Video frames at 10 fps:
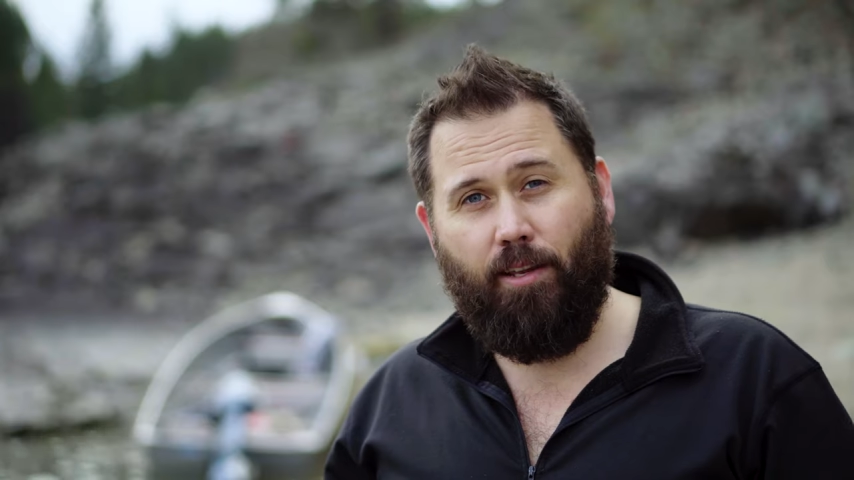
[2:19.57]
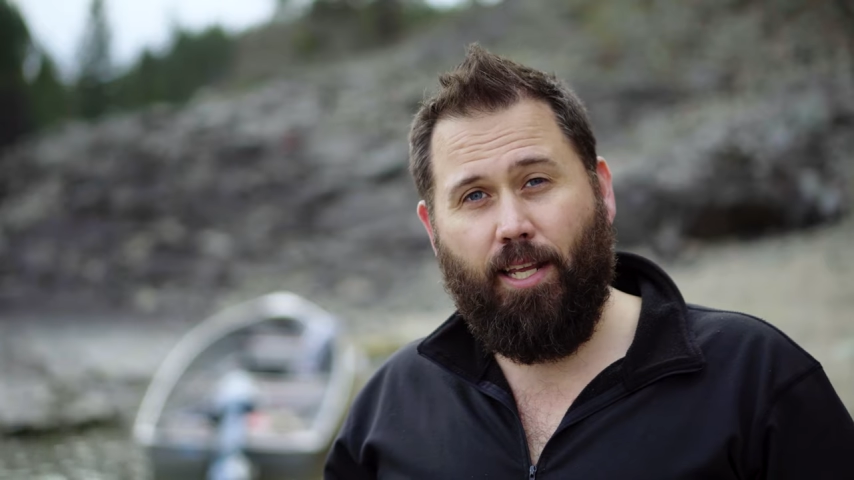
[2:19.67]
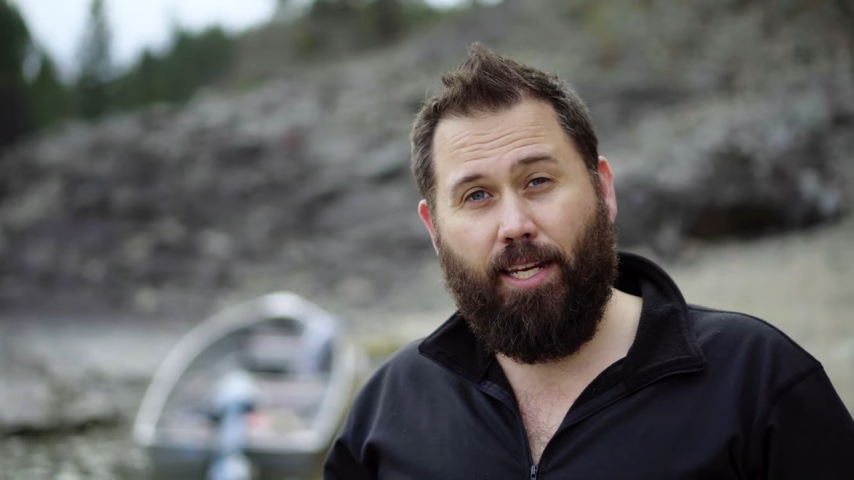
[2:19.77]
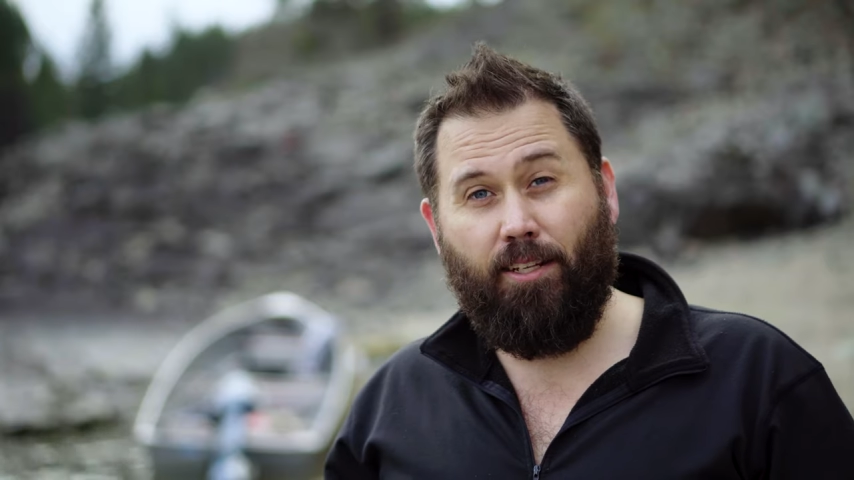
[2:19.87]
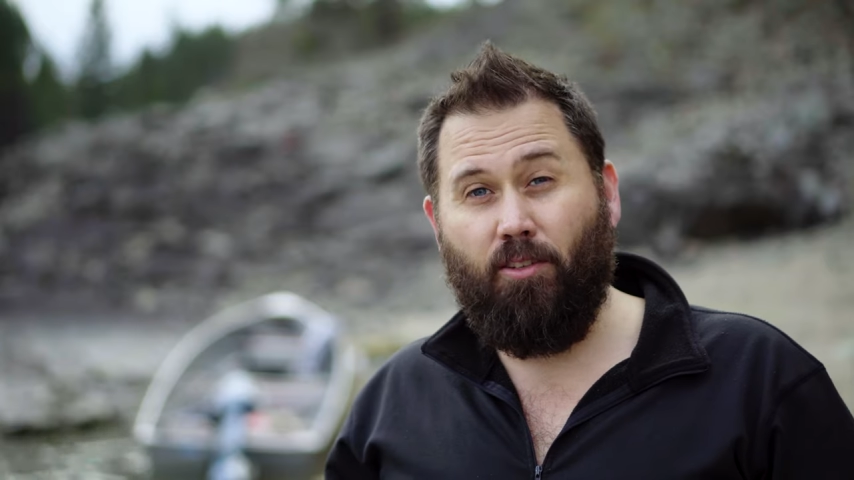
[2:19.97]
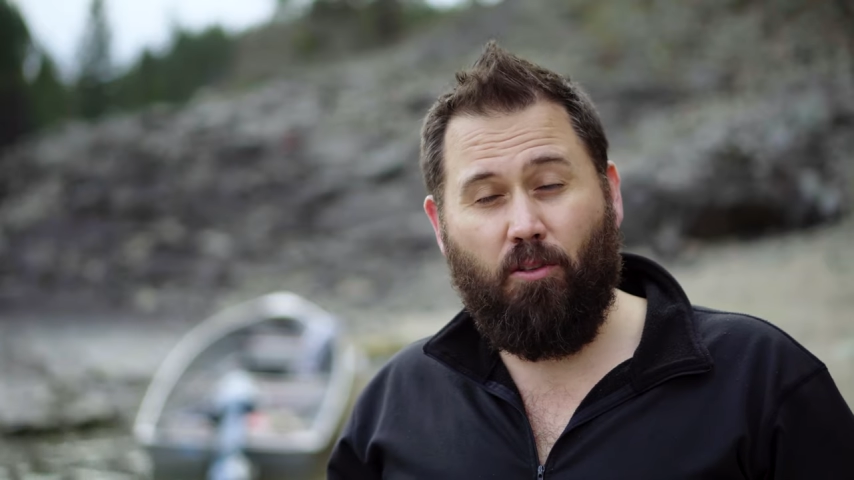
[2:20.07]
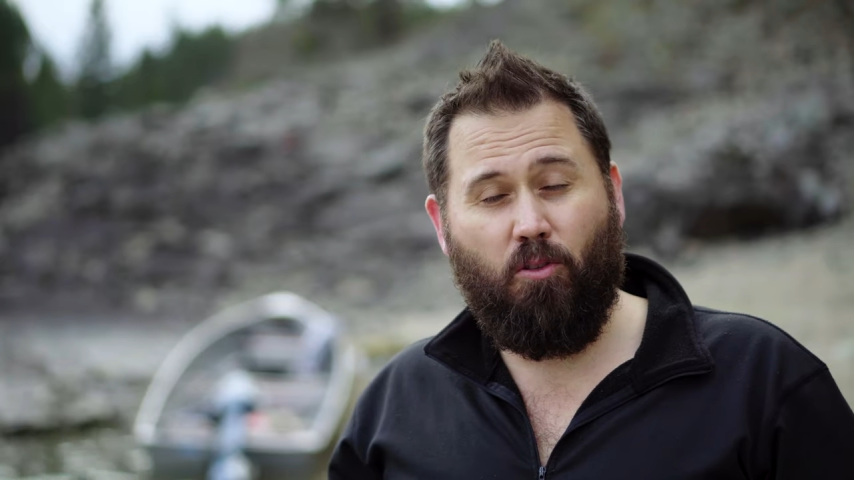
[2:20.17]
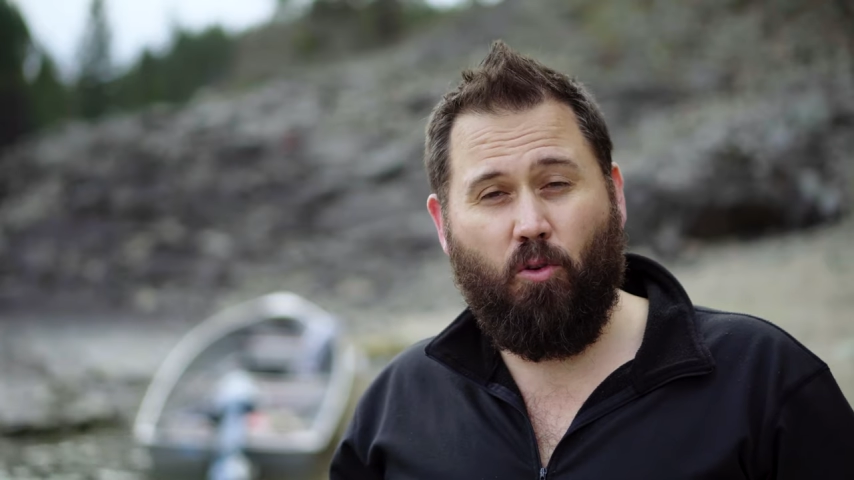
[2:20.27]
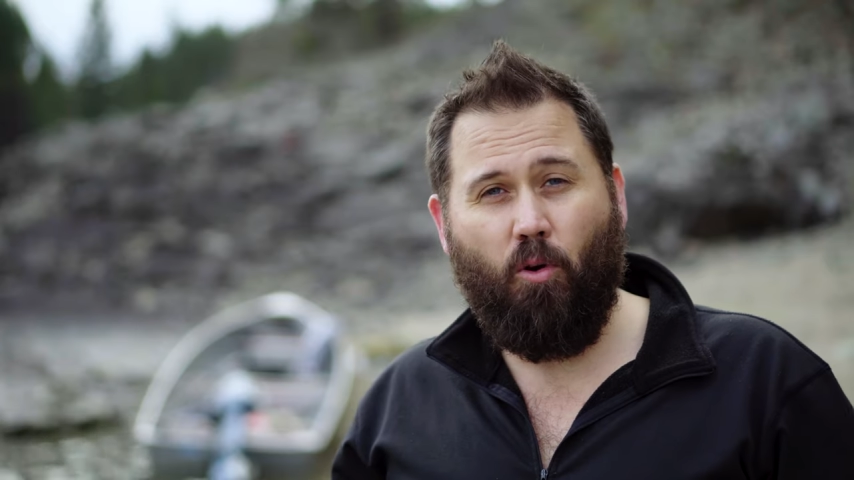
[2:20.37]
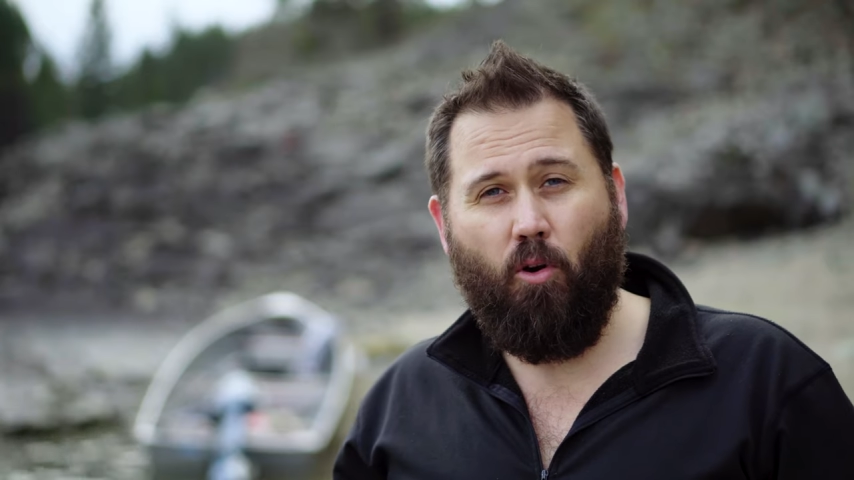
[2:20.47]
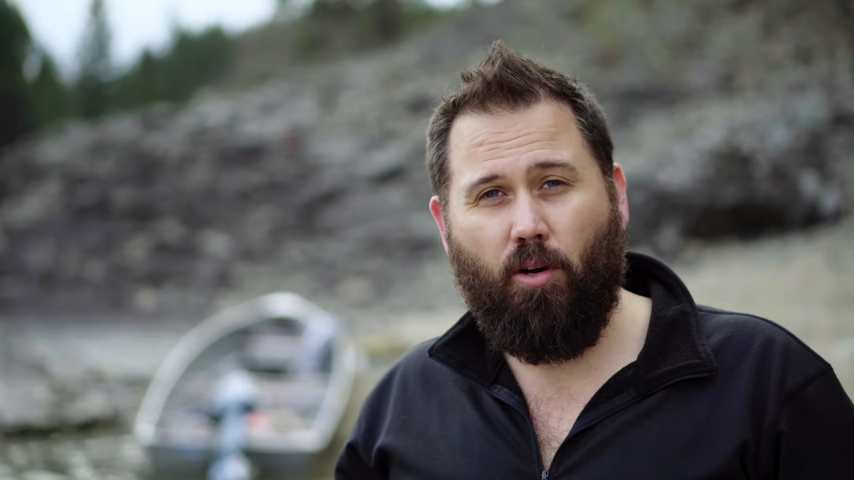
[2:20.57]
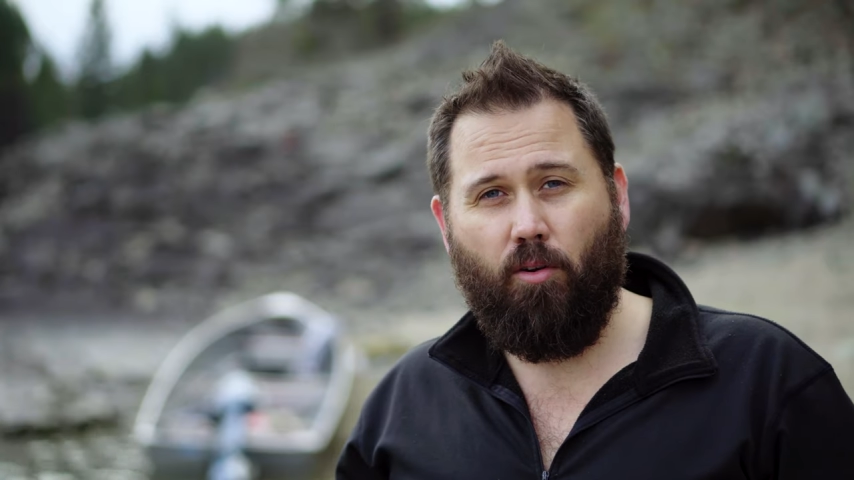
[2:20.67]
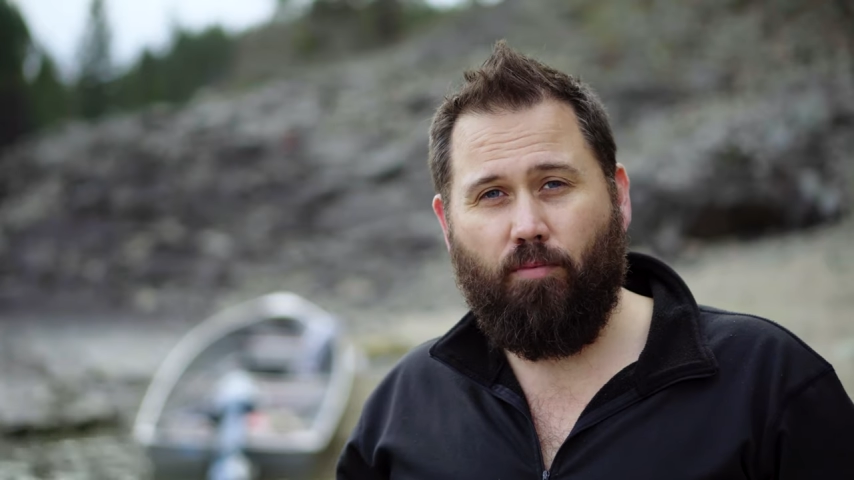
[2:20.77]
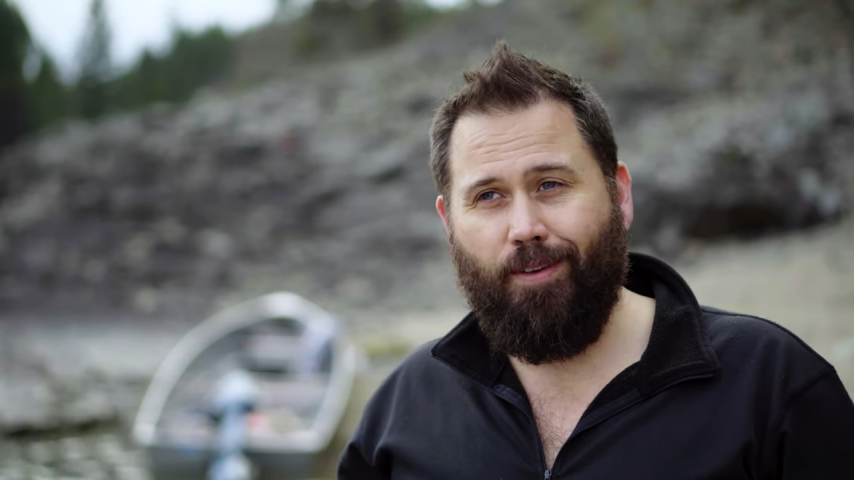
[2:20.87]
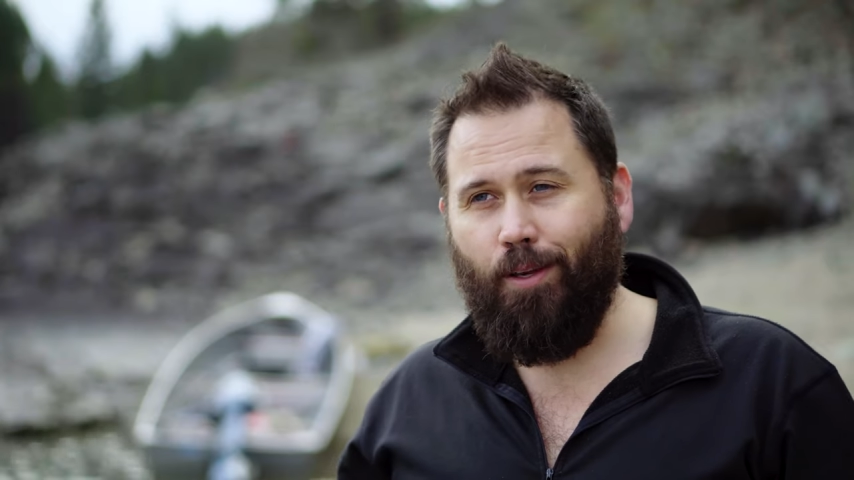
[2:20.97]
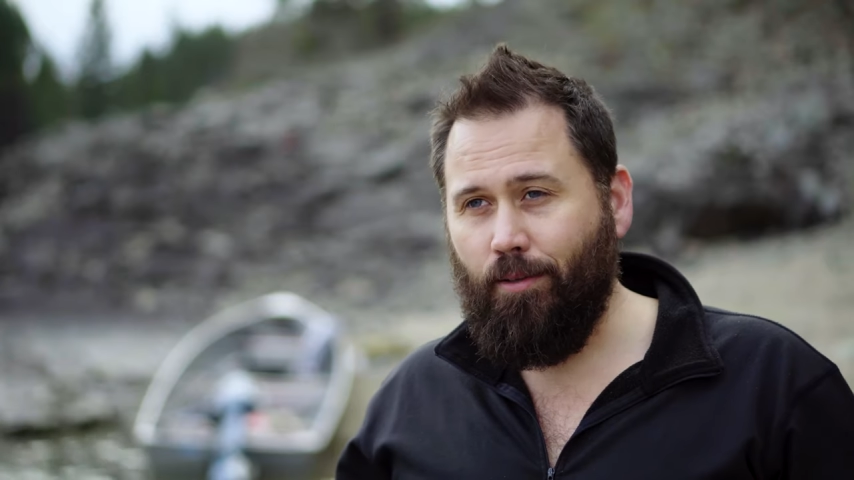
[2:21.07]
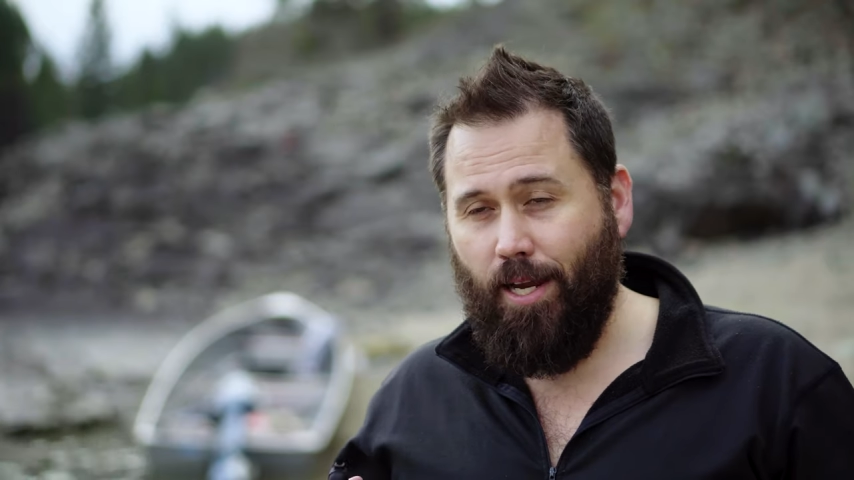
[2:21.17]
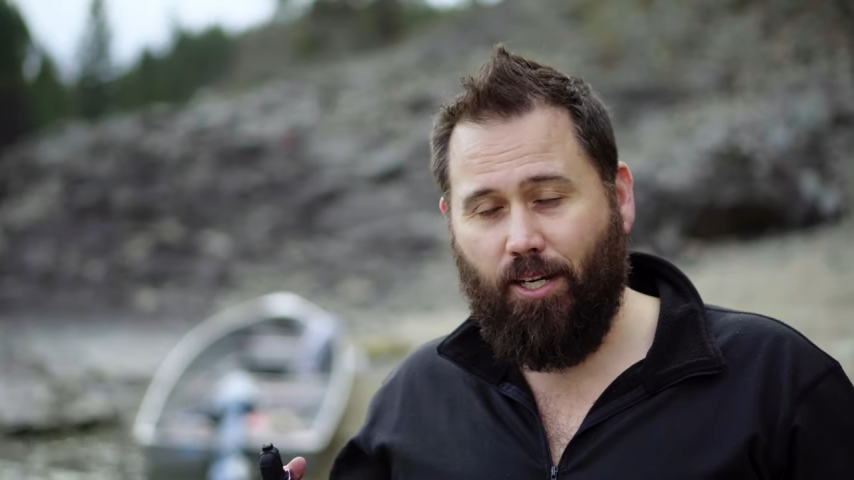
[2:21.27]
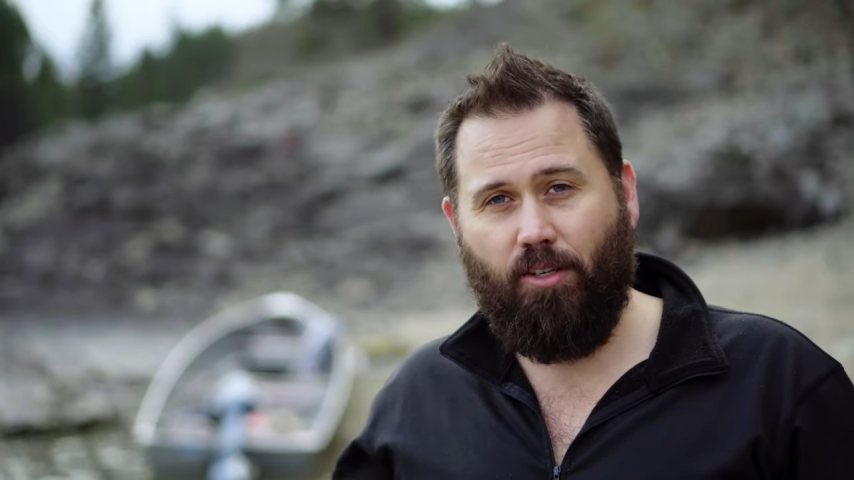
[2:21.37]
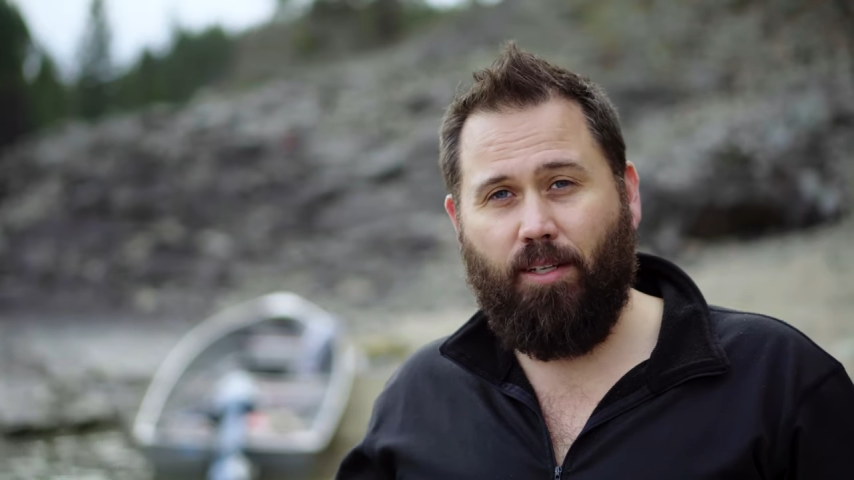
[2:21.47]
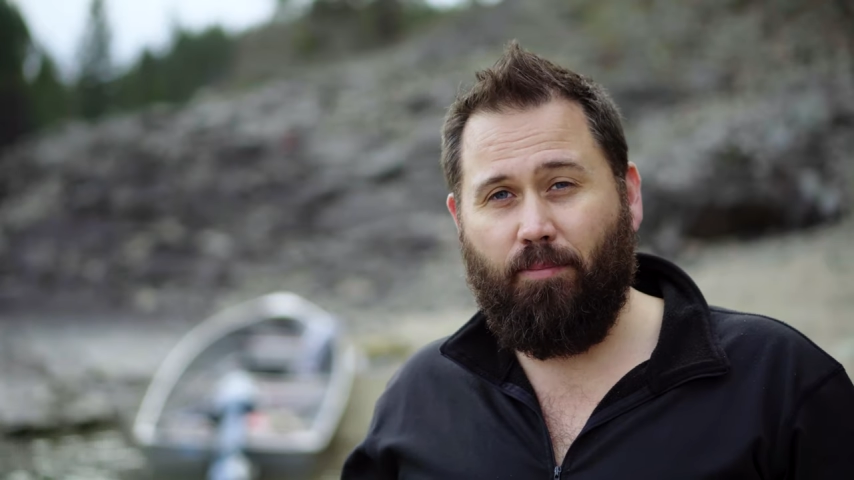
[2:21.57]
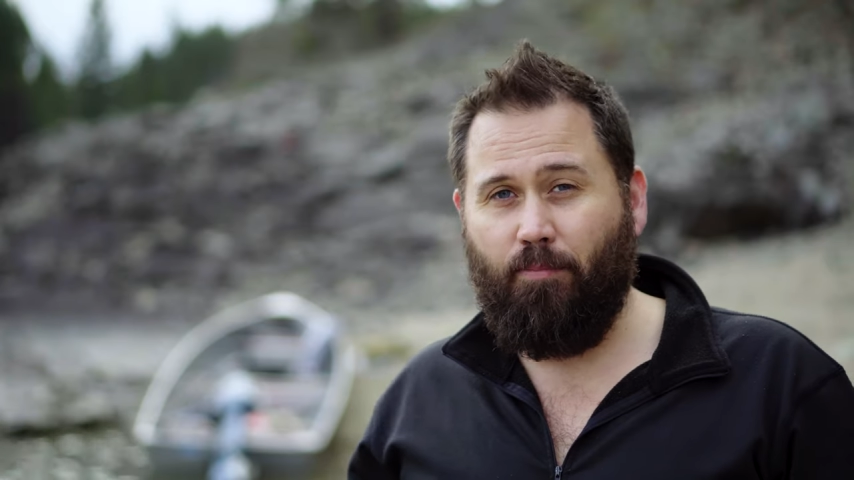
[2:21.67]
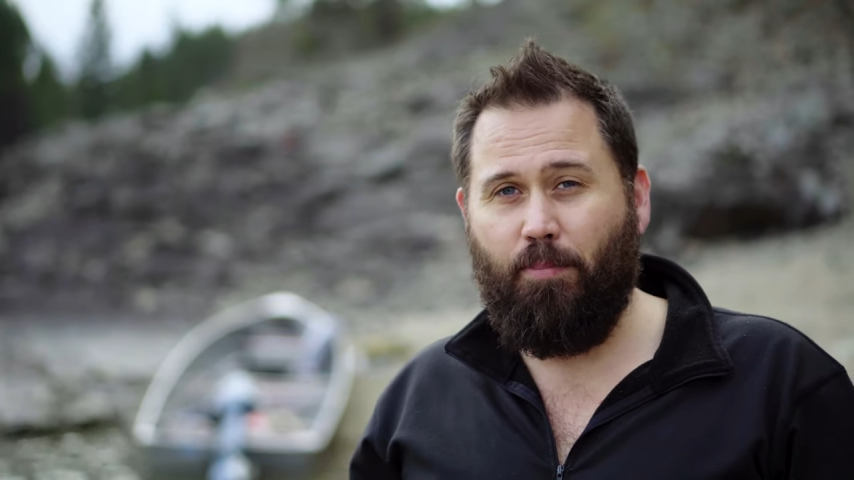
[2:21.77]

to get into the store and to actually